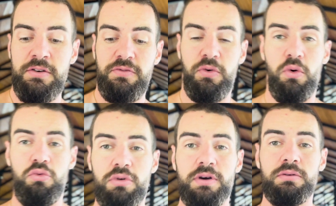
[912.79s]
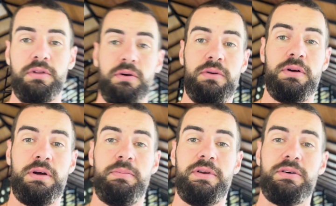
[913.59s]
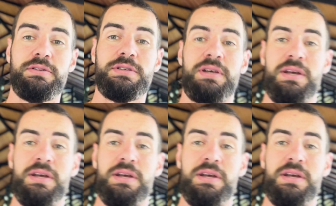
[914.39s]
For real though, because